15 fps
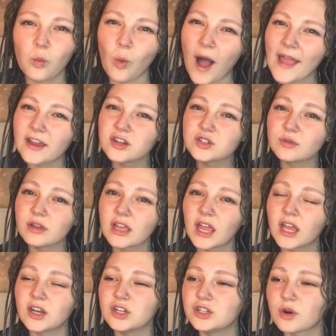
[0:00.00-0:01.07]
why you're doing it
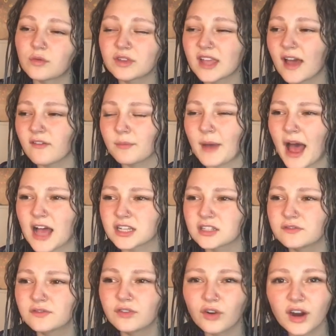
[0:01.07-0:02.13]
and you don't really have a
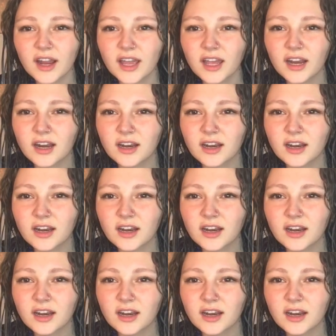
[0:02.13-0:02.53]
passion for it,